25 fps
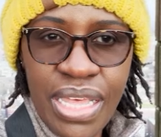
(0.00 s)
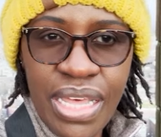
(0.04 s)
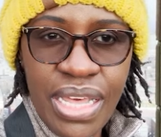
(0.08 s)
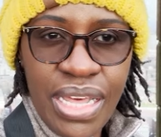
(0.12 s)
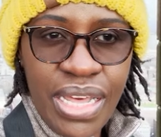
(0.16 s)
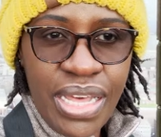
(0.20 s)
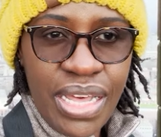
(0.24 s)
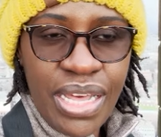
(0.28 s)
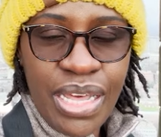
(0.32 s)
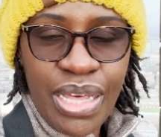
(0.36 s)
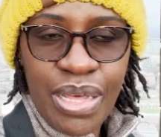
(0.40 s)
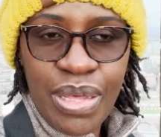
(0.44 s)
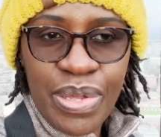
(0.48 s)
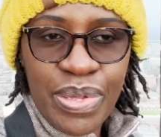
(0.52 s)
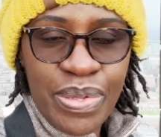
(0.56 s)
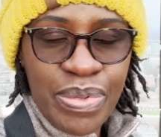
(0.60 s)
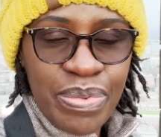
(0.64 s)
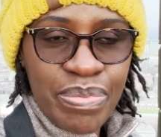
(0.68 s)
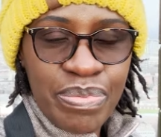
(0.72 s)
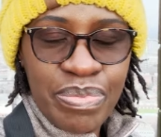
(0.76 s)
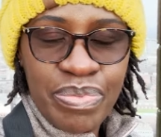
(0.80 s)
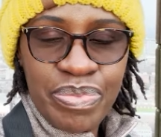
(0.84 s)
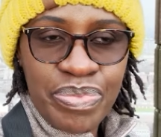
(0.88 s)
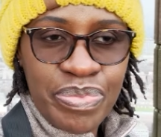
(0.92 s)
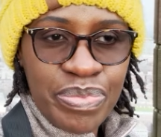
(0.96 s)
Uh,
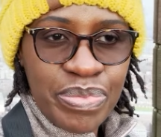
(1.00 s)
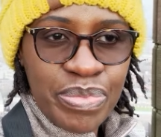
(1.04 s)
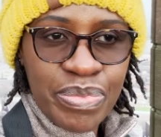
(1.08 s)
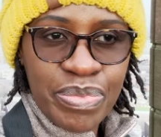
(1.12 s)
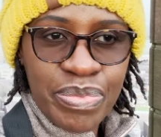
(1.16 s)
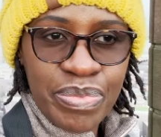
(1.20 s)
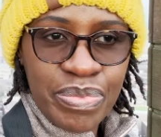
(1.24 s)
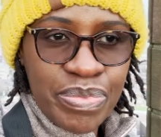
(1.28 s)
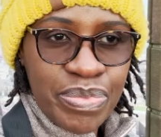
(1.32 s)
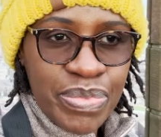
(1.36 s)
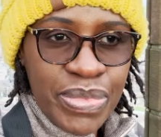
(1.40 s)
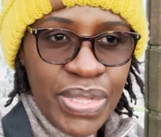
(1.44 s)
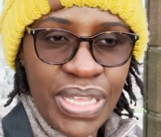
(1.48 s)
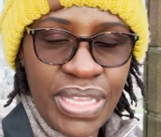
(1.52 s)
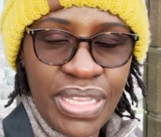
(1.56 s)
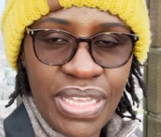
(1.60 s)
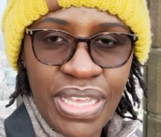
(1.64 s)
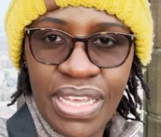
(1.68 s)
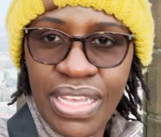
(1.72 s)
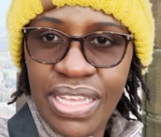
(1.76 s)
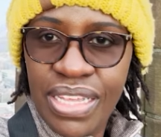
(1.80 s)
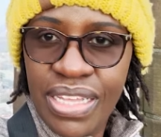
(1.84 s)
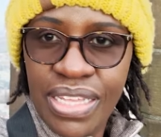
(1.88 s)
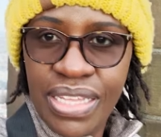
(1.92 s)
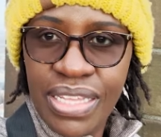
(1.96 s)

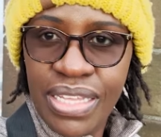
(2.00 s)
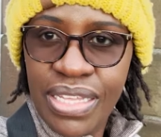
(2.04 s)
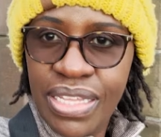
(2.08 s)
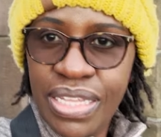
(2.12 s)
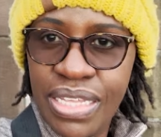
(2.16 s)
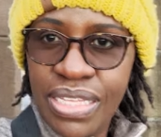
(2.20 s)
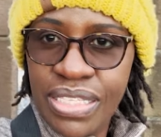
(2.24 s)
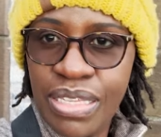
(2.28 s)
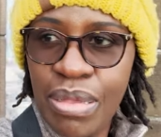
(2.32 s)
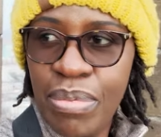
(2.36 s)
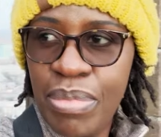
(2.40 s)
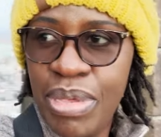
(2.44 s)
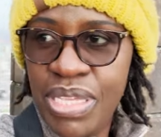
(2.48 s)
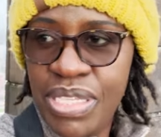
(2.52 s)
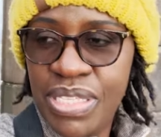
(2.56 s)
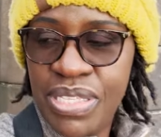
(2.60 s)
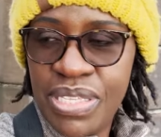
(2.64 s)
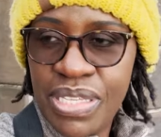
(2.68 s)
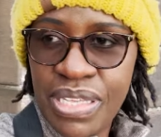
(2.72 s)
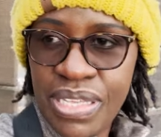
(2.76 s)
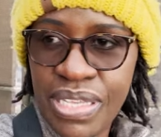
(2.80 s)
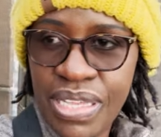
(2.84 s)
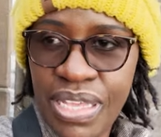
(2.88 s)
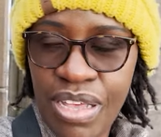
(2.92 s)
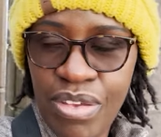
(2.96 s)
yeah, it's
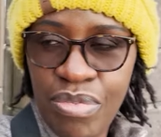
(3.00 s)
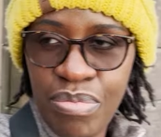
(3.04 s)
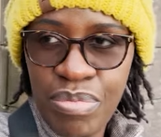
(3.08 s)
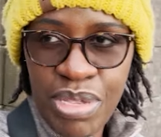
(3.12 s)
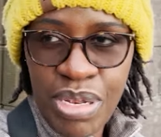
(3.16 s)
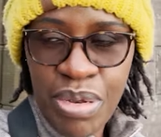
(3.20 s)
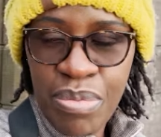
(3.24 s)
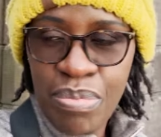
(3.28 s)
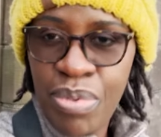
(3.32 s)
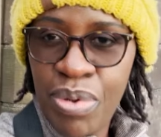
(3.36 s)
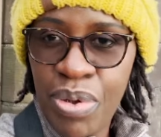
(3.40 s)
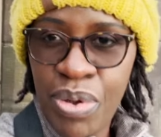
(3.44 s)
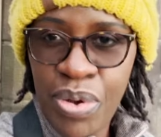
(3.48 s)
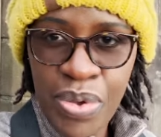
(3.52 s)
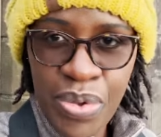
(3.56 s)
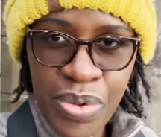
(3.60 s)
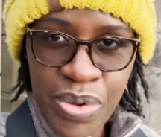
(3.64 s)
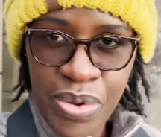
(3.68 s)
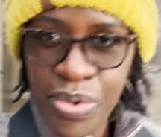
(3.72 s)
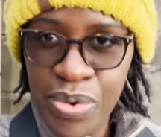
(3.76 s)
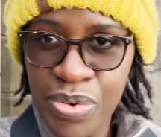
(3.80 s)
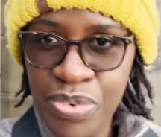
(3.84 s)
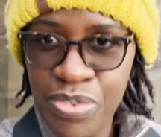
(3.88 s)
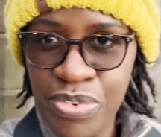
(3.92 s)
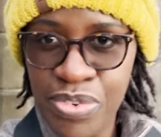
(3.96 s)
amazing. I've been blown
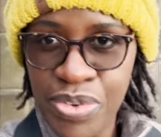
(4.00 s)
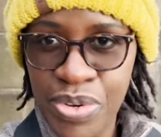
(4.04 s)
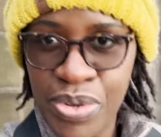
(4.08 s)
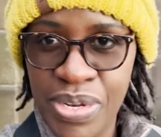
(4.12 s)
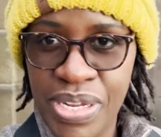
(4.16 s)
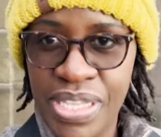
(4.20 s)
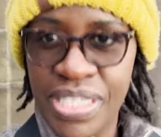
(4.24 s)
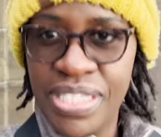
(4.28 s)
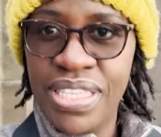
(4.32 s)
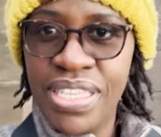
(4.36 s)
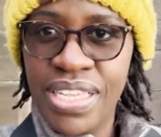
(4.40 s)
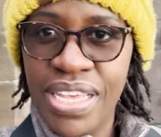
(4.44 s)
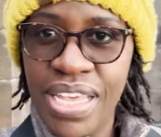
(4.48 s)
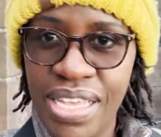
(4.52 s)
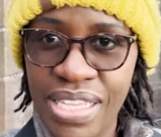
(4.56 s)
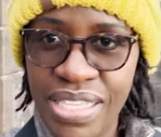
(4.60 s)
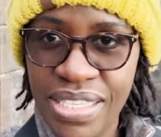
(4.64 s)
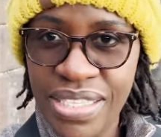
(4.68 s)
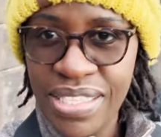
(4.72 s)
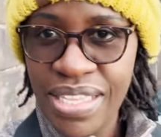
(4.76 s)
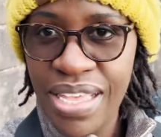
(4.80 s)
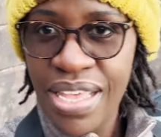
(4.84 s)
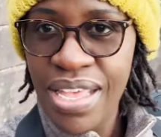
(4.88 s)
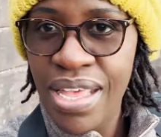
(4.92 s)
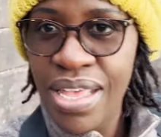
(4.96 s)
off, honestly,
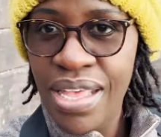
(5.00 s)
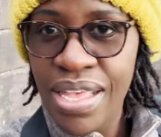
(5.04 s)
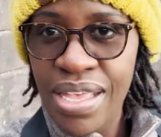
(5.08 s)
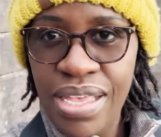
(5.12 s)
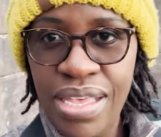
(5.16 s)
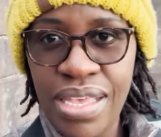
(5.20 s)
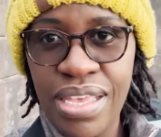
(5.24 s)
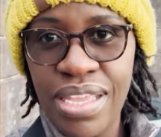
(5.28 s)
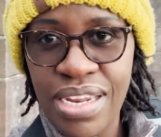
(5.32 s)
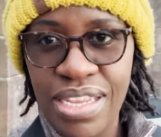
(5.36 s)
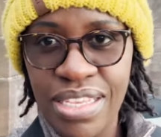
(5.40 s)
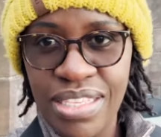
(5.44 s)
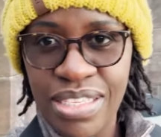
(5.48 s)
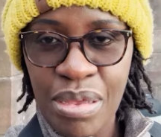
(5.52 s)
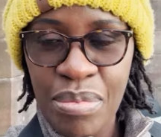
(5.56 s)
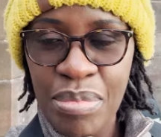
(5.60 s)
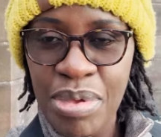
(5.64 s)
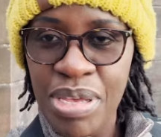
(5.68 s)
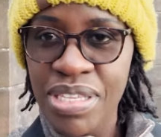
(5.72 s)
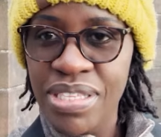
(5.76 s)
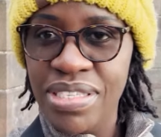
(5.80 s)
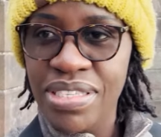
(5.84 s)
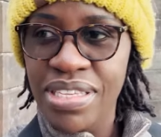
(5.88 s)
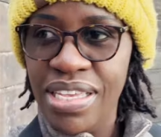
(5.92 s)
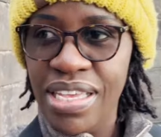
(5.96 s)
guys. It is
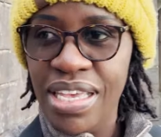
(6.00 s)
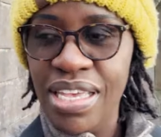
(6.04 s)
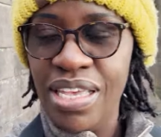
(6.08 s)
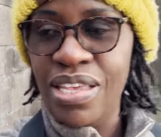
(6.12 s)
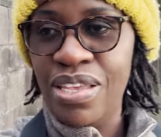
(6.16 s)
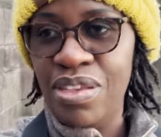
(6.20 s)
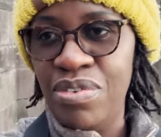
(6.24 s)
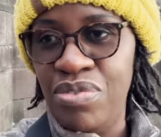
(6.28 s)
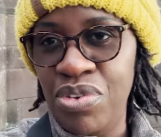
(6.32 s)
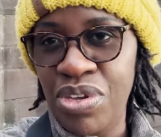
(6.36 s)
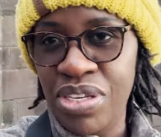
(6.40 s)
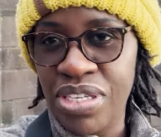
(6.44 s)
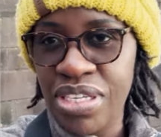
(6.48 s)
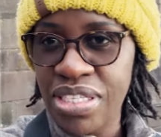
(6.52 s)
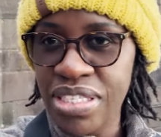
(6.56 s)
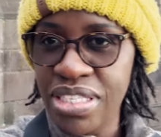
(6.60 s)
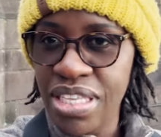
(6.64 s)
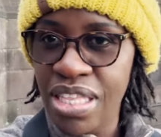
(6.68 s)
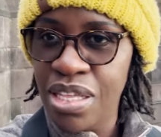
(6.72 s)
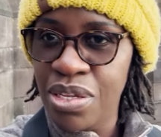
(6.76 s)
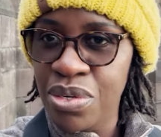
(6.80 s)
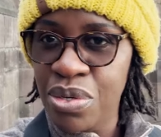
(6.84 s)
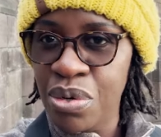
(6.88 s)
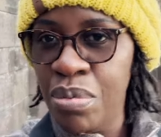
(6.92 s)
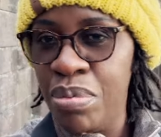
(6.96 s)
amazing. If you're just at
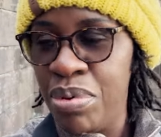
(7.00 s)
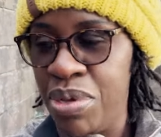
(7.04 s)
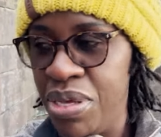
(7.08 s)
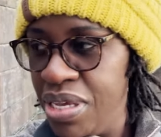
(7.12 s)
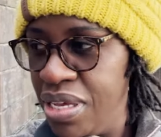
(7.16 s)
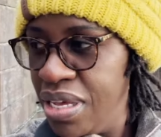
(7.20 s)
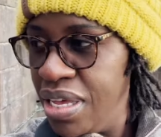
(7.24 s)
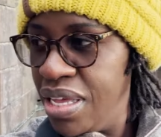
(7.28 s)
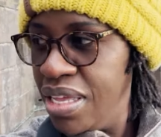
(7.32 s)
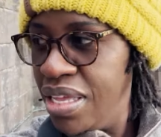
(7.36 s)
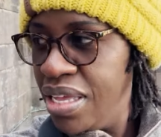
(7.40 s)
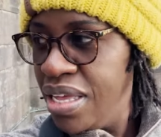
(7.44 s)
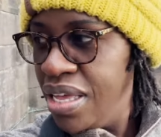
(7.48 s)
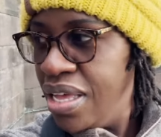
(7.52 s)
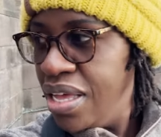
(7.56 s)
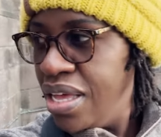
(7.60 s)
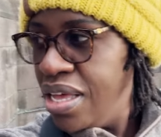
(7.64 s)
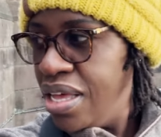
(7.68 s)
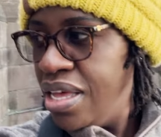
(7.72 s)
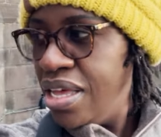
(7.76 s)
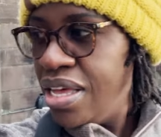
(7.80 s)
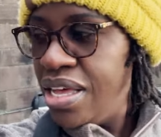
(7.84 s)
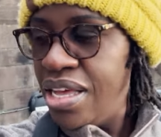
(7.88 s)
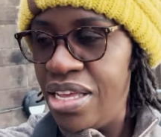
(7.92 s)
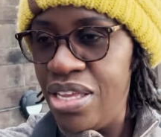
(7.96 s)
the top here,
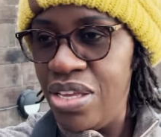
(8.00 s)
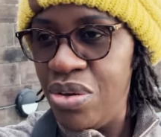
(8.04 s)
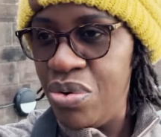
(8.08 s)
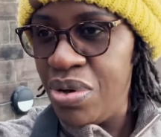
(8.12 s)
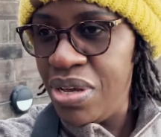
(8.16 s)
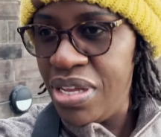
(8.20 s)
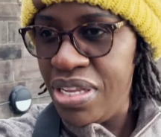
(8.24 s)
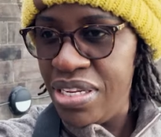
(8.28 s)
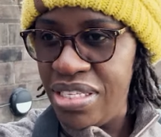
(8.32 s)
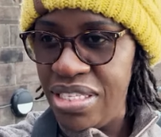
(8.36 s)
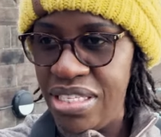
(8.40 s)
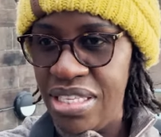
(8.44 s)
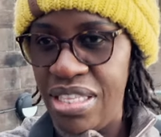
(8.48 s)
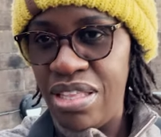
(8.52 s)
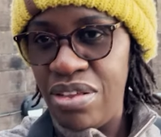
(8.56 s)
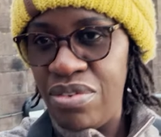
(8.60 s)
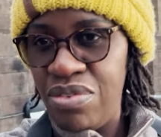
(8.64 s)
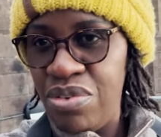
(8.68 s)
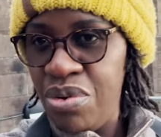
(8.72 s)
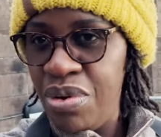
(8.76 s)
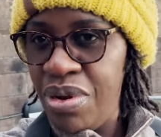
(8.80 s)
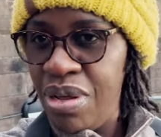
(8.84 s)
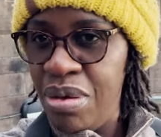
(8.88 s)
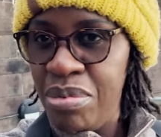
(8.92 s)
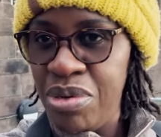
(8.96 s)
you can see the
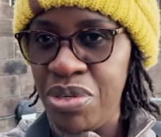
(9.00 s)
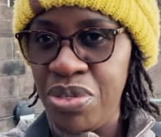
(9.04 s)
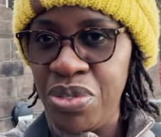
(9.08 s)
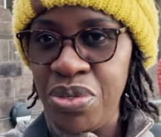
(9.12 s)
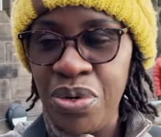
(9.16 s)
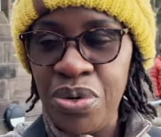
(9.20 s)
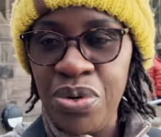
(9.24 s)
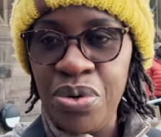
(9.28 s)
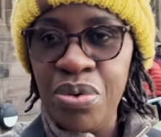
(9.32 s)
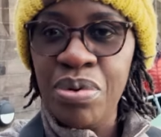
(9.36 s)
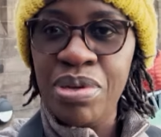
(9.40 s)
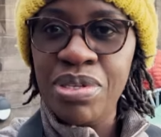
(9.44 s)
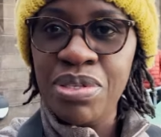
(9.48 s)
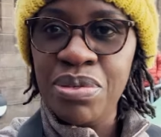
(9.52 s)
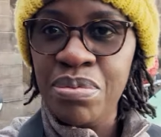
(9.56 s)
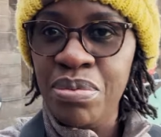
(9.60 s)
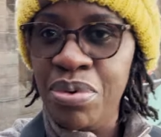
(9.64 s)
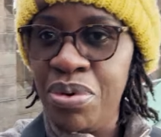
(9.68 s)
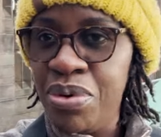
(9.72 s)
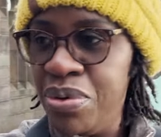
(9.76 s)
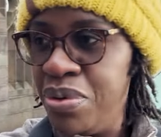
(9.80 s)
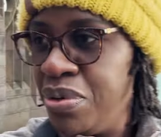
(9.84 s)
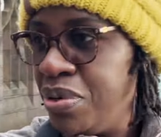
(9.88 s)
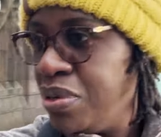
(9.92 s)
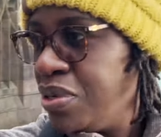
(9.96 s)
view. Let me show you once more.